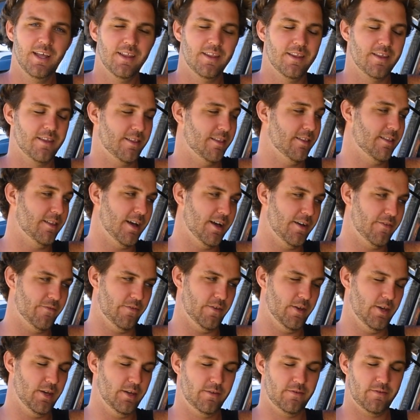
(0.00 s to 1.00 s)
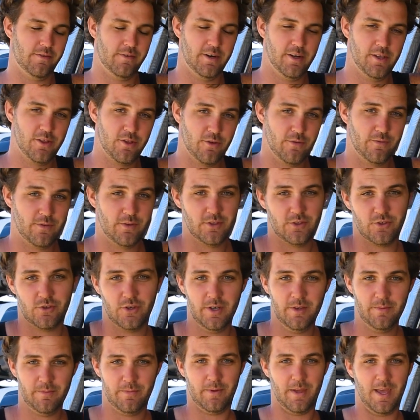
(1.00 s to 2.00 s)
This is our 3rd fridge of the
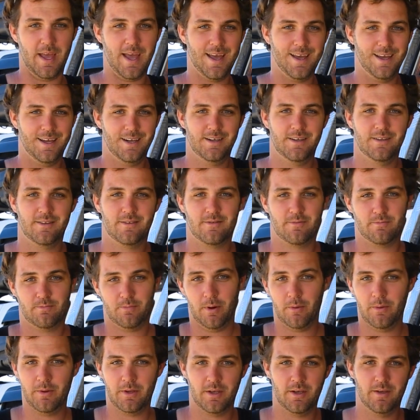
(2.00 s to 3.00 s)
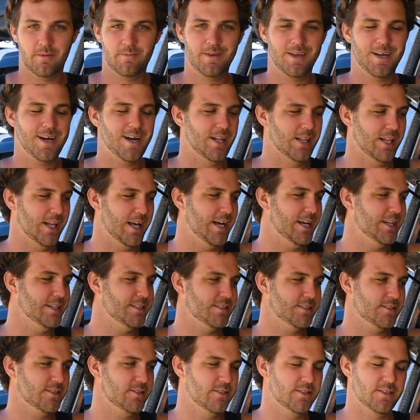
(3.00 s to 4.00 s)
trip, and it's probably going to be our
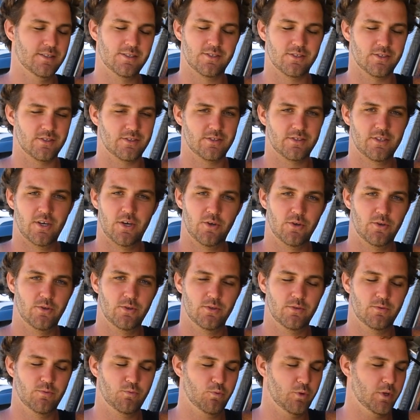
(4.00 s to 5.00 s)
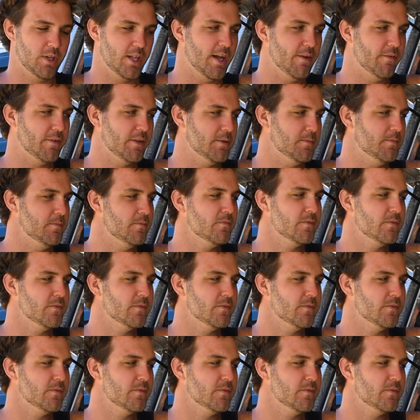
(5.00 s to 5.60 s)
last because it's just so good and we love it.